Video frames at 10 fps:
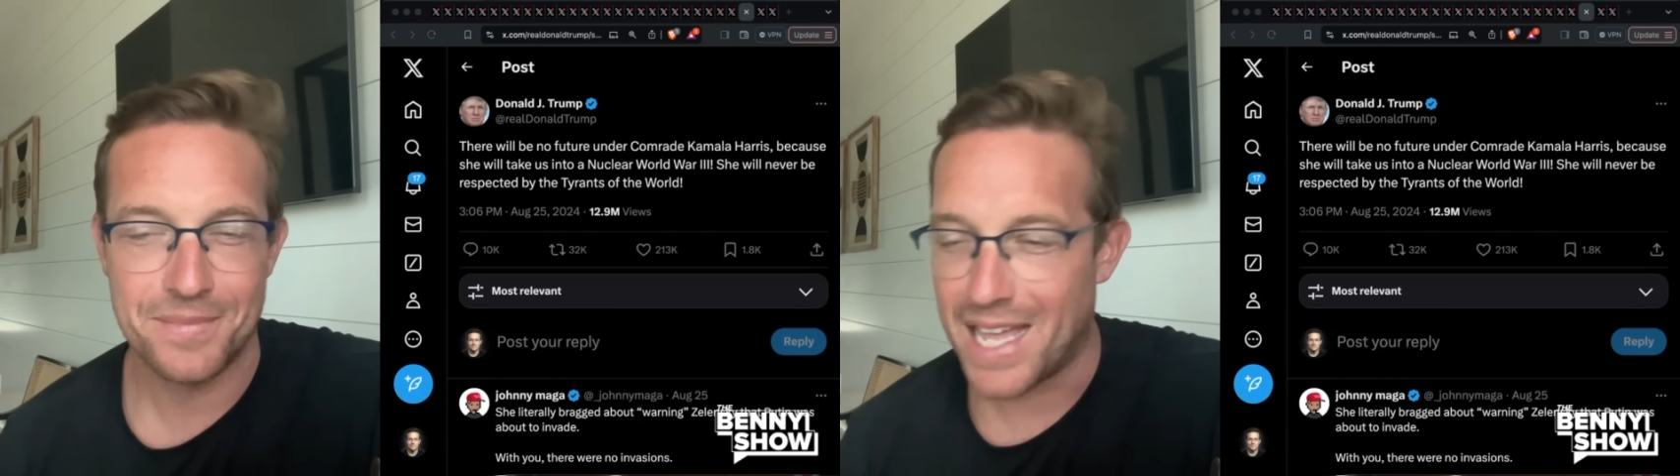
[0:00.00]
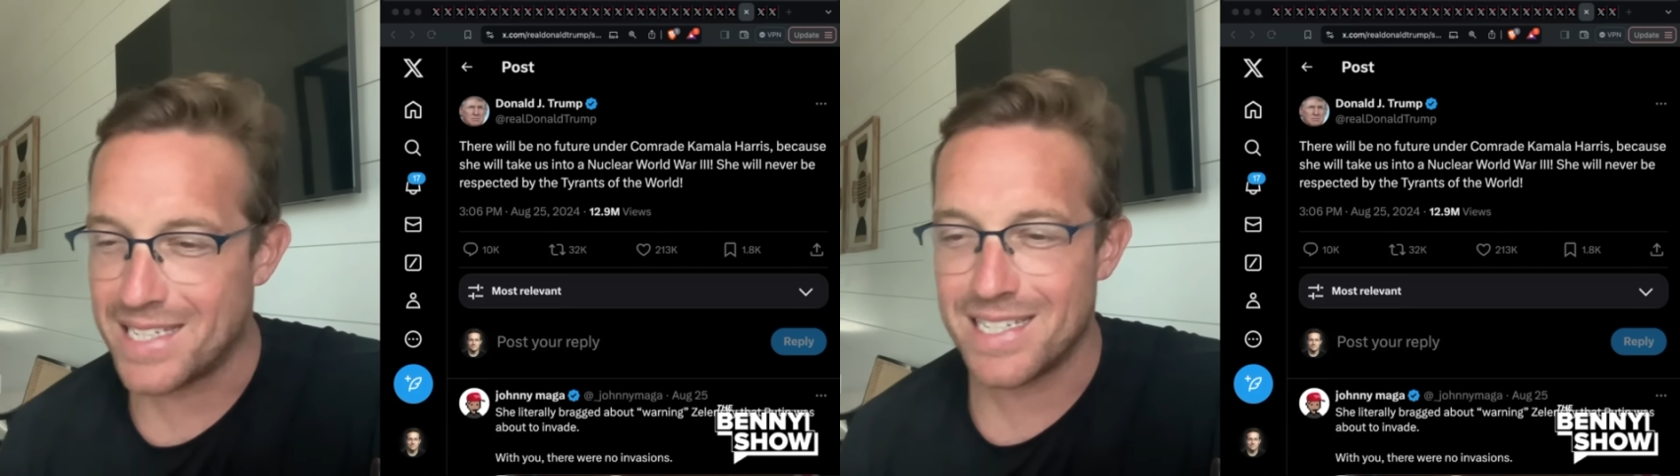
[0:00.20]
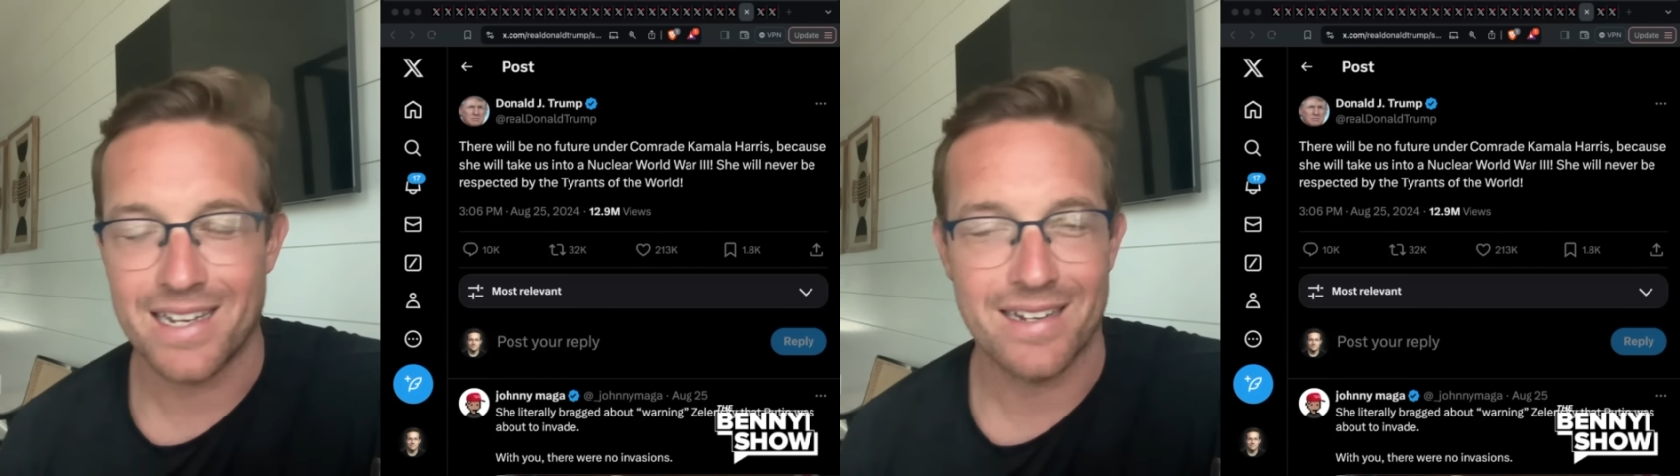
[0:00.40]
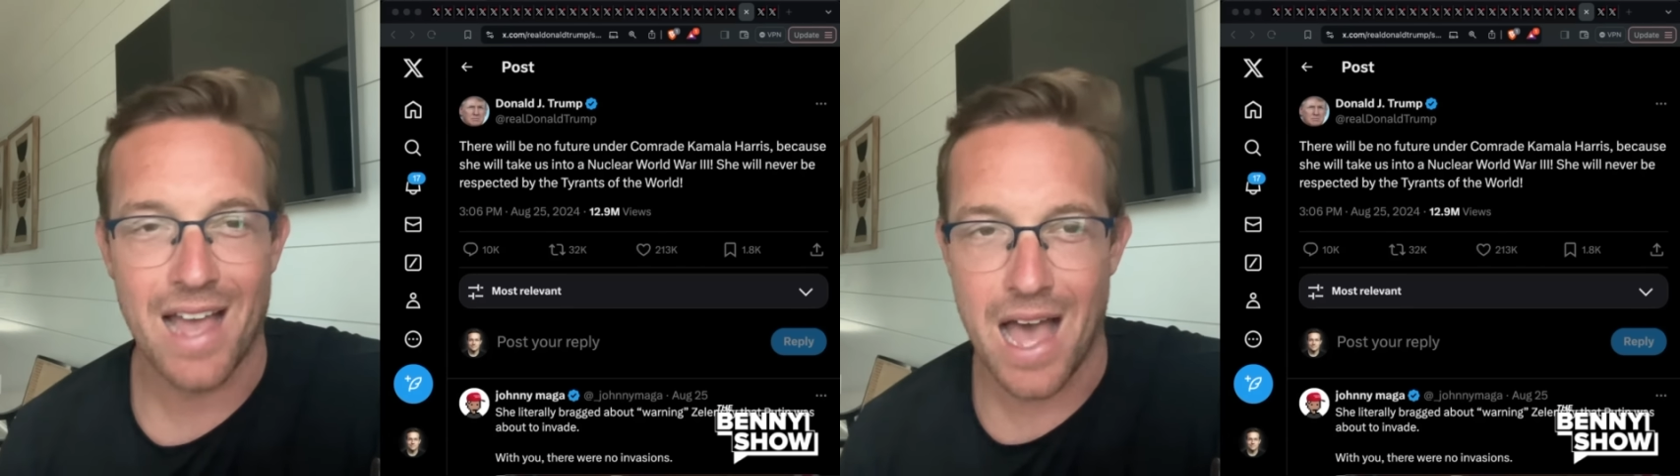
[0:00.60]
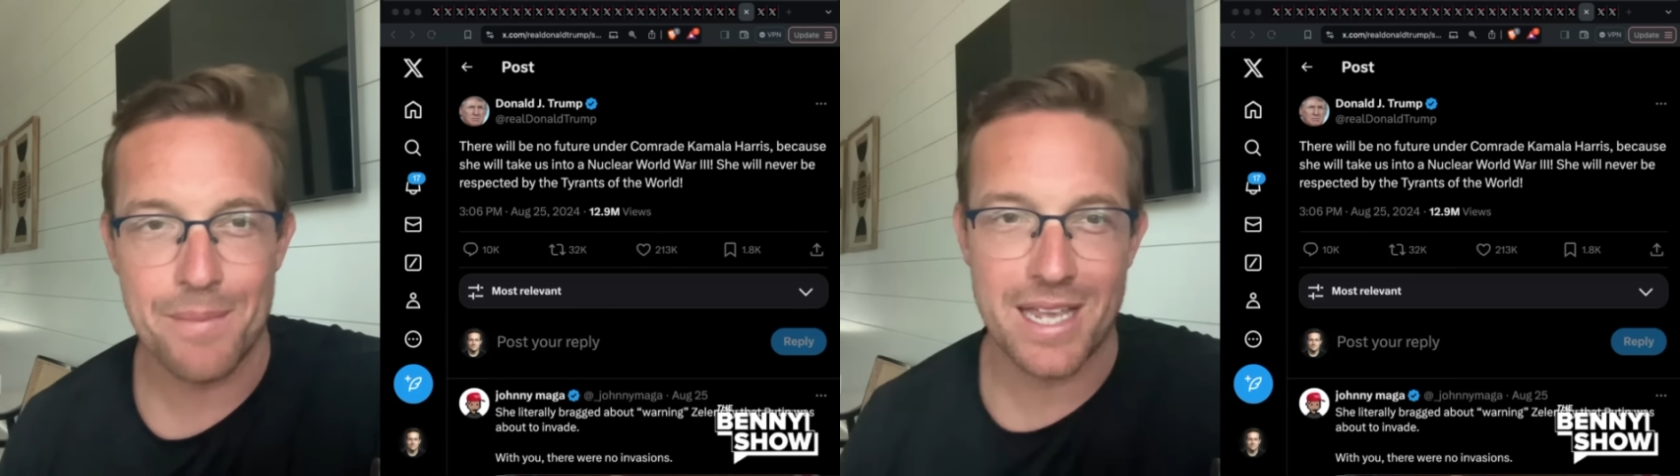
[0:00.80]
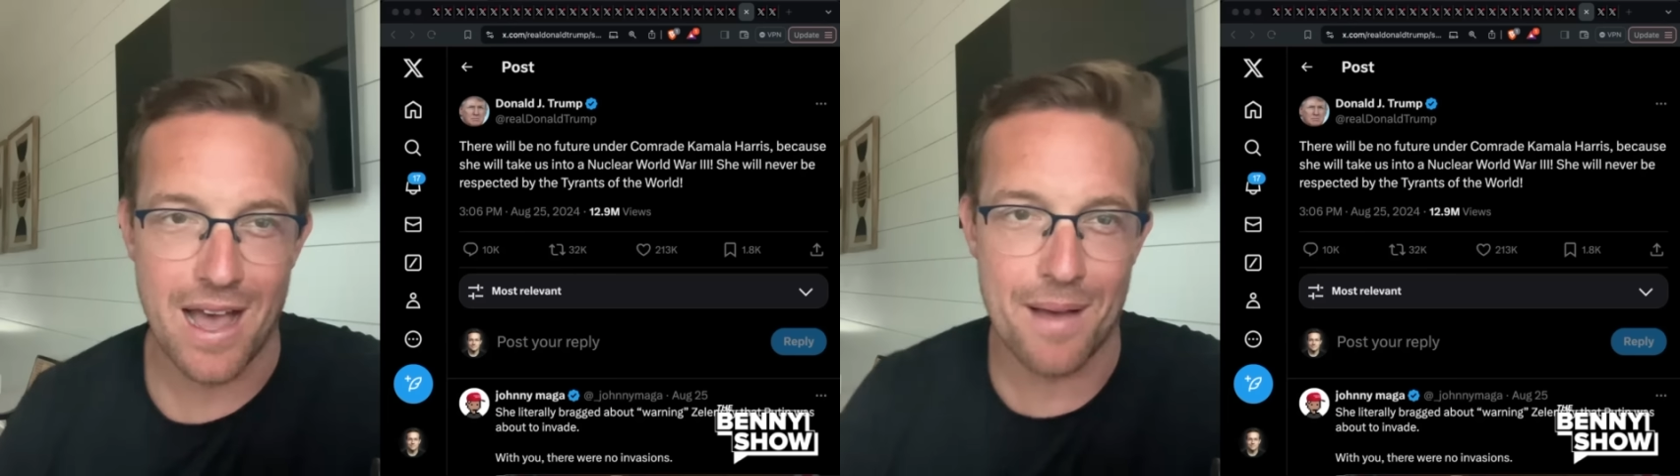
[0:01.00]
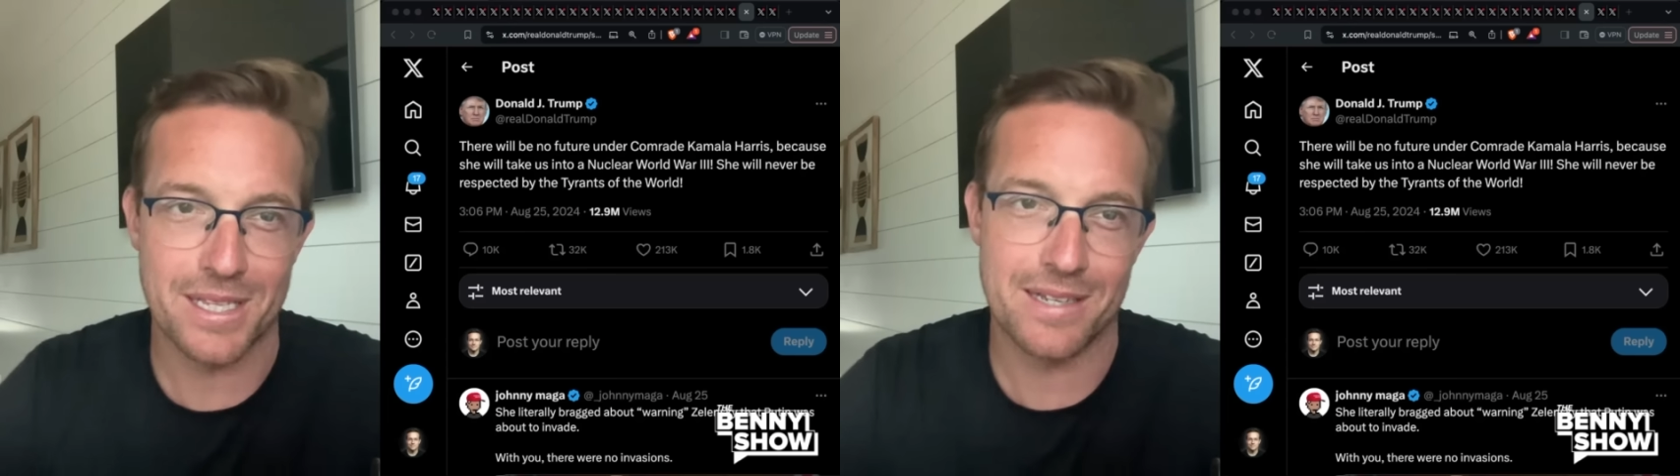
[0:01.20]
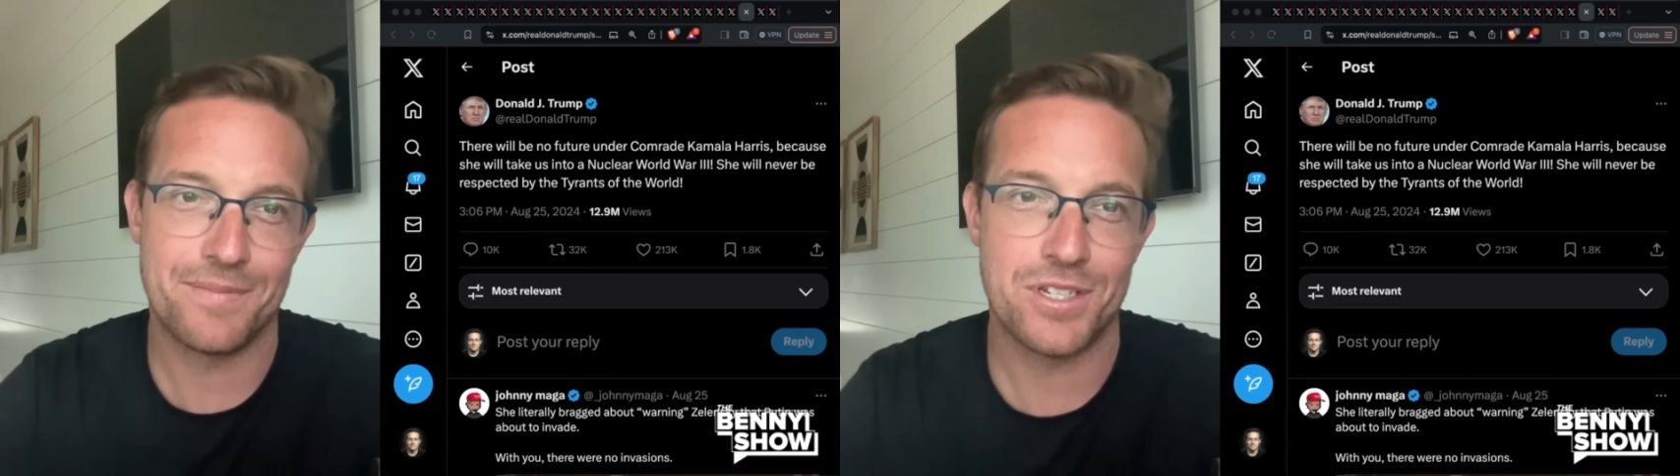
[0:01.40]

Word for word: That's it. Kami Kamala.